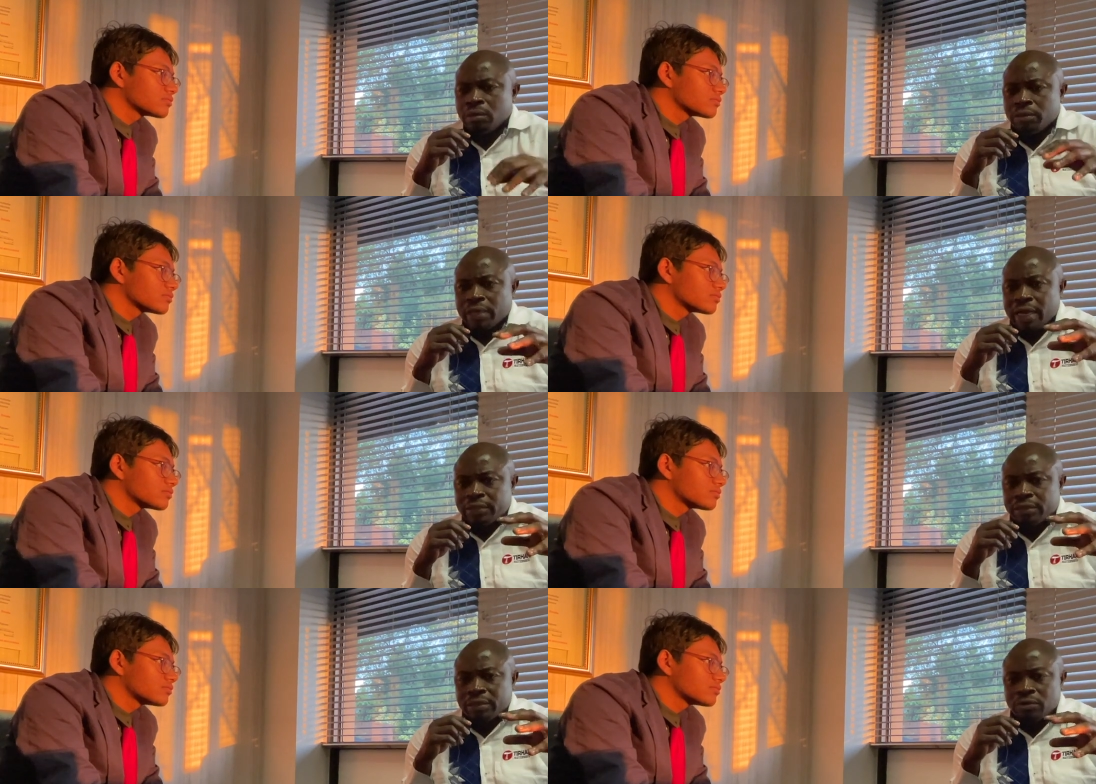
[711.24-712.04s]

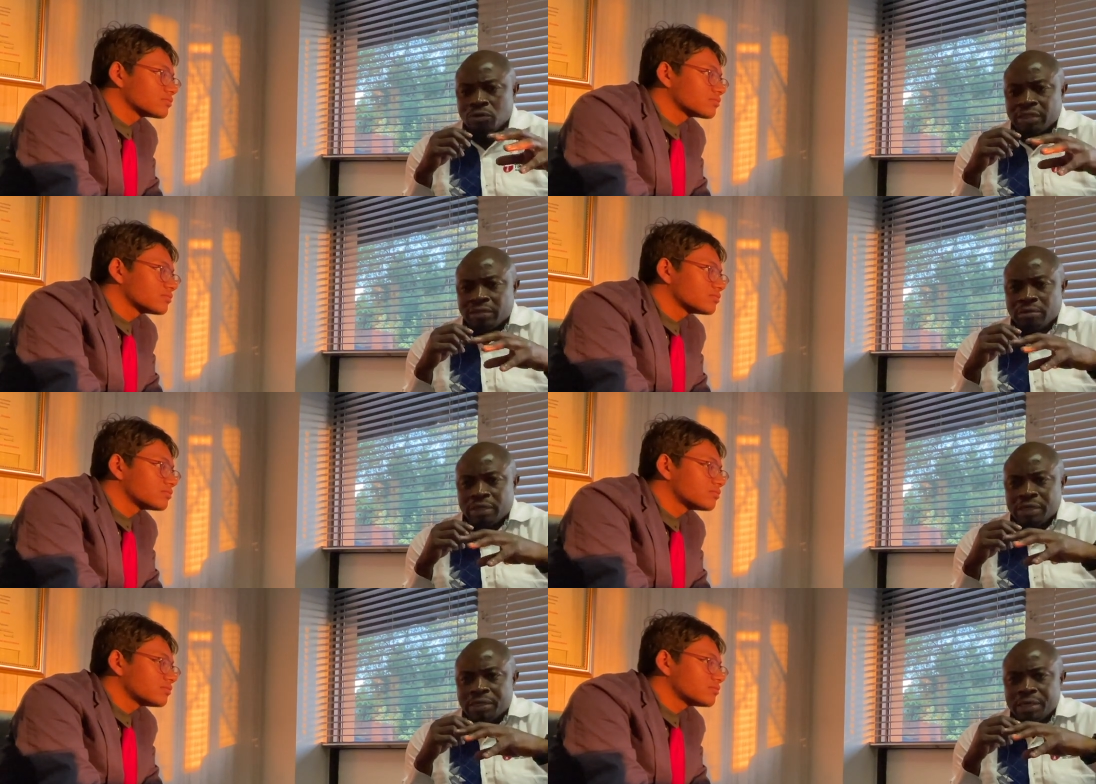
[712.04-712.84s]
Speaker 1: class, you know, the,
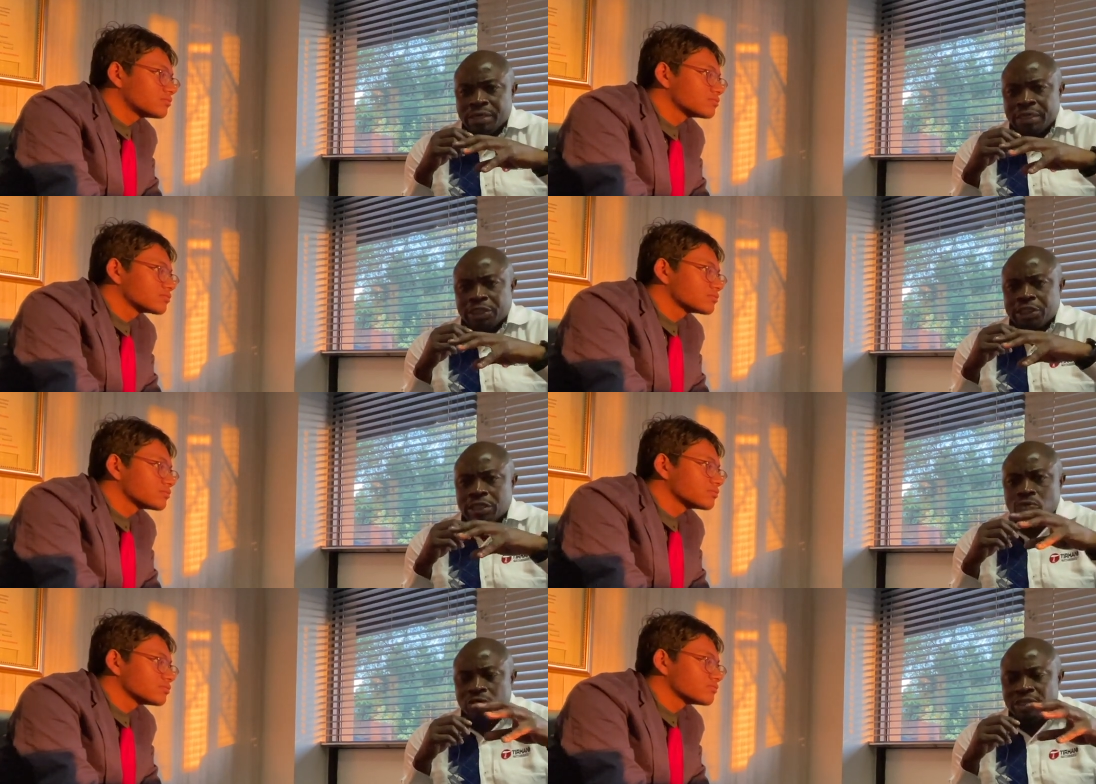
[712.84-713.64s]
the the
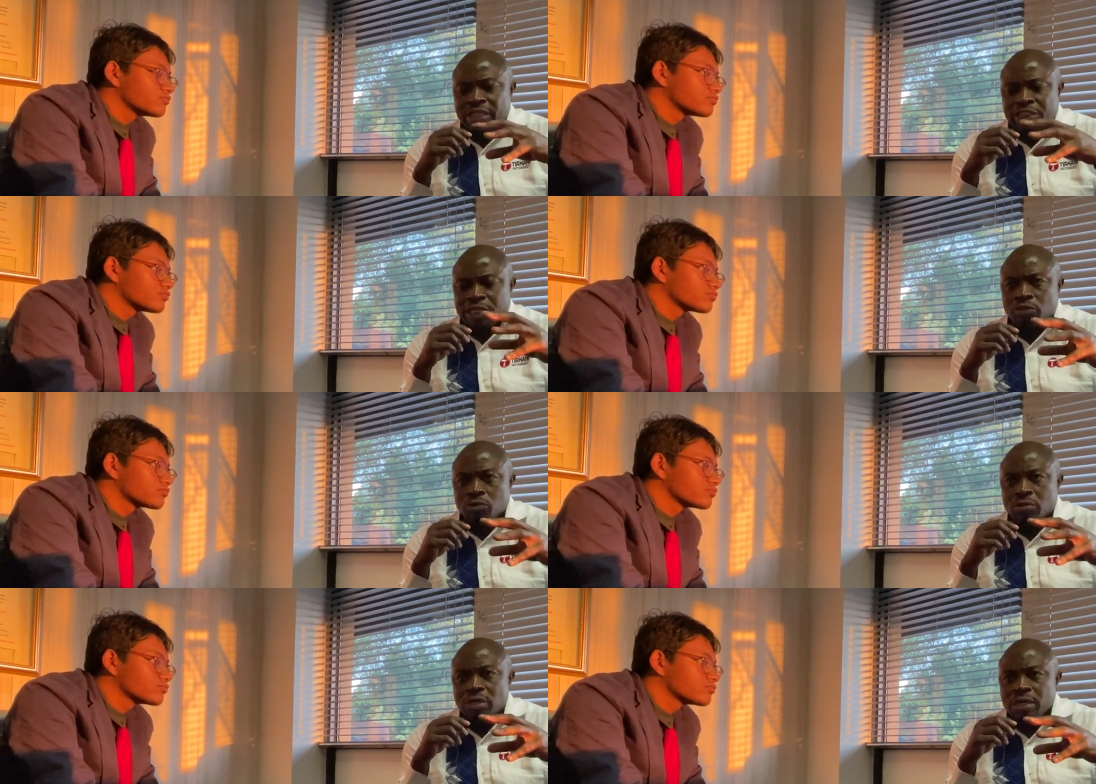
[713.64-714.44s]
schedule, in the
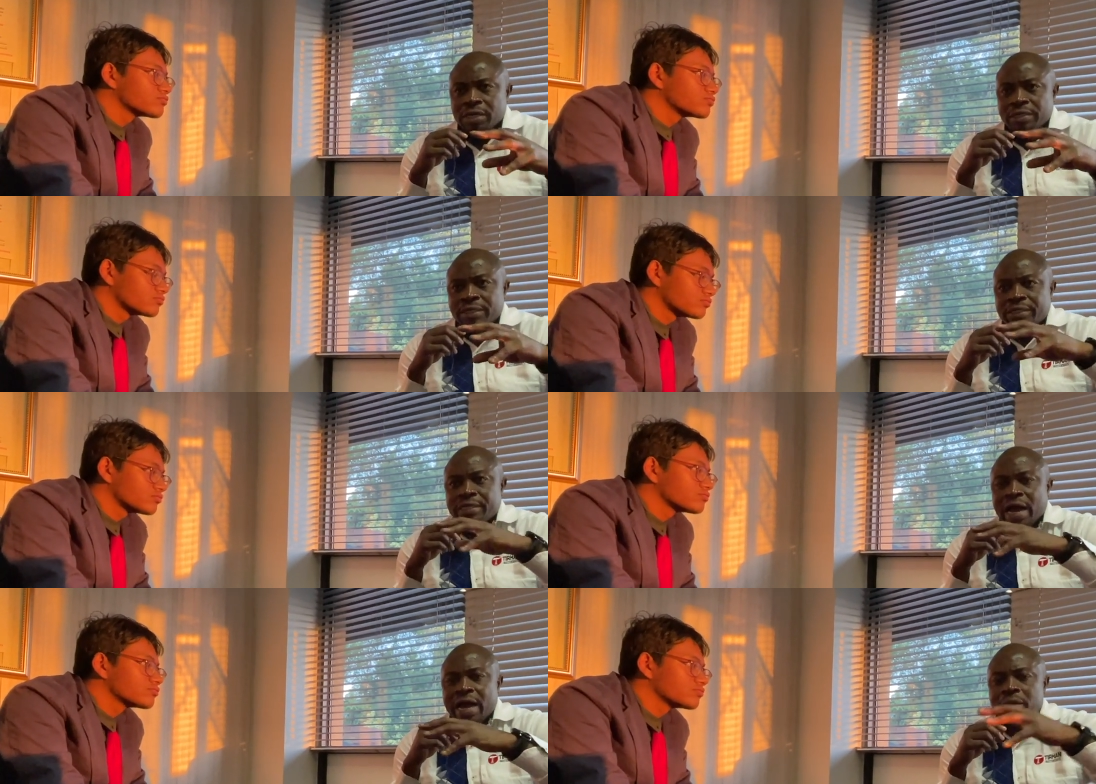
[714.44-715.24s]
schedule, the
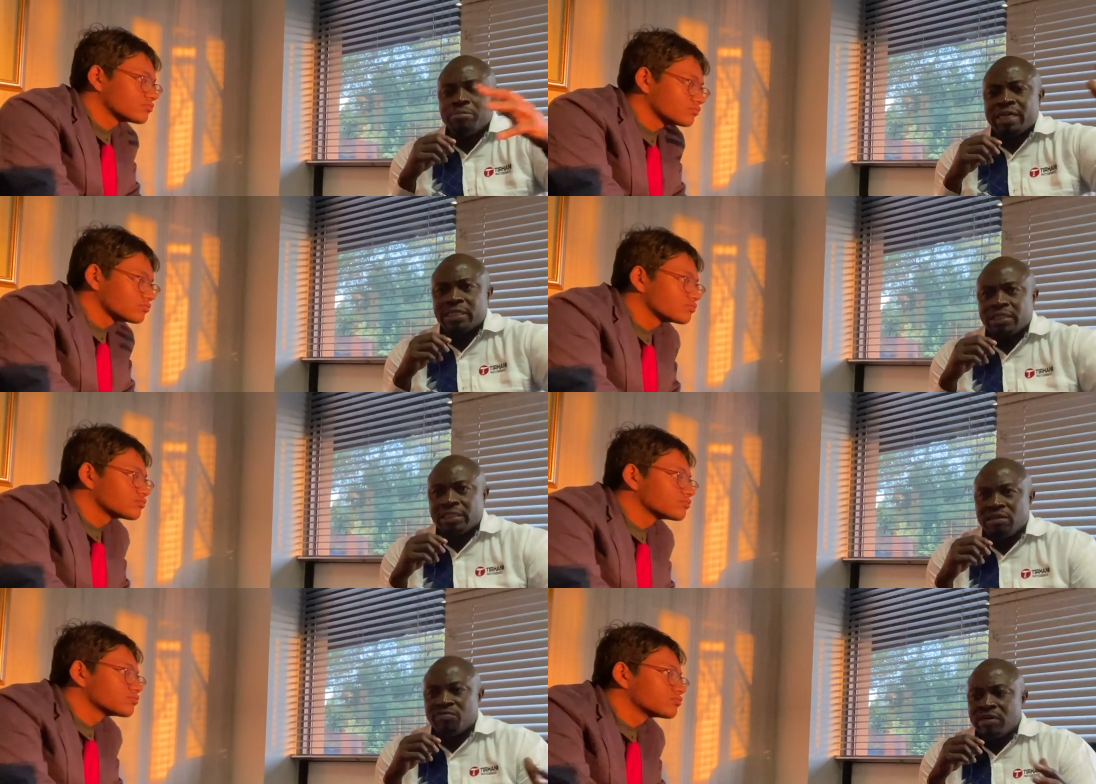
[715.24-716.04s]
time that is
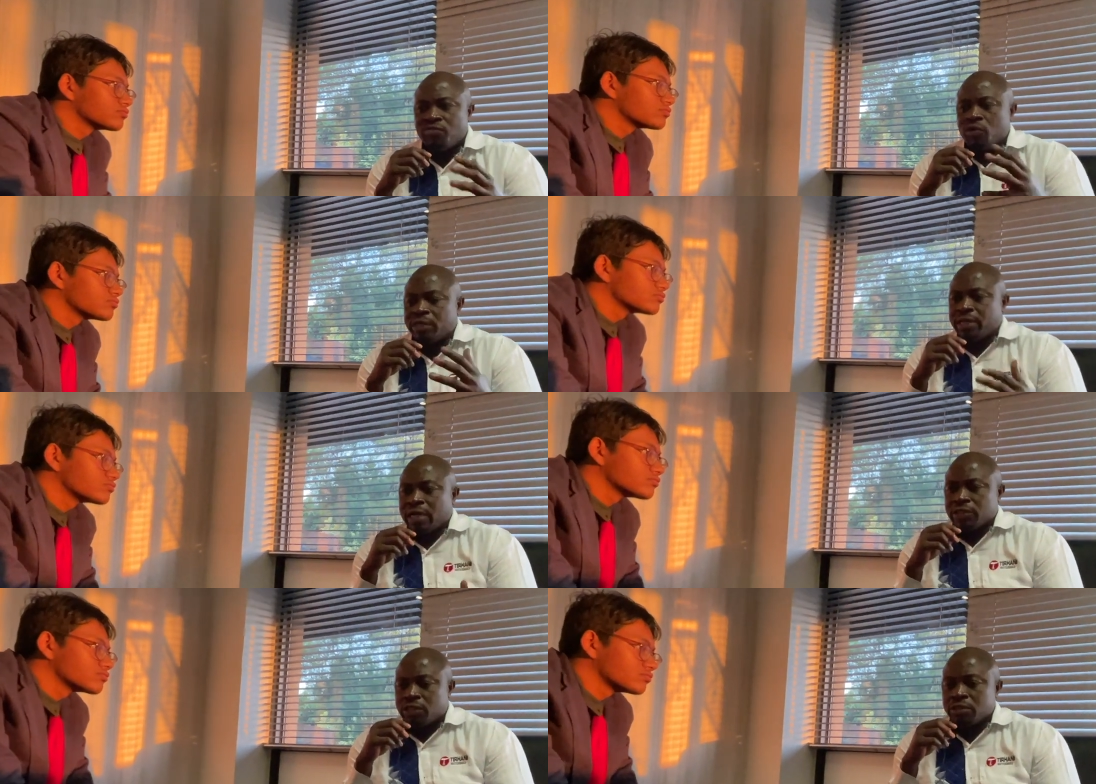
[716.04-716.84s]
given for a
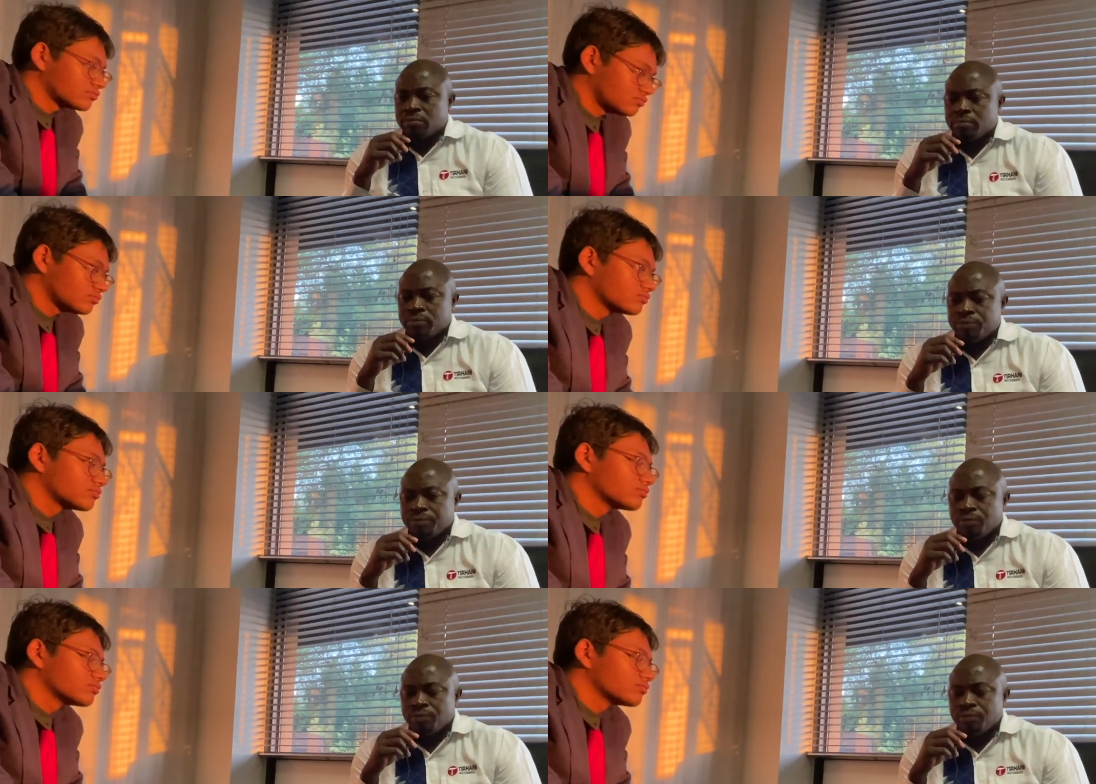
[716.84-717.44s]
class mm-hmm.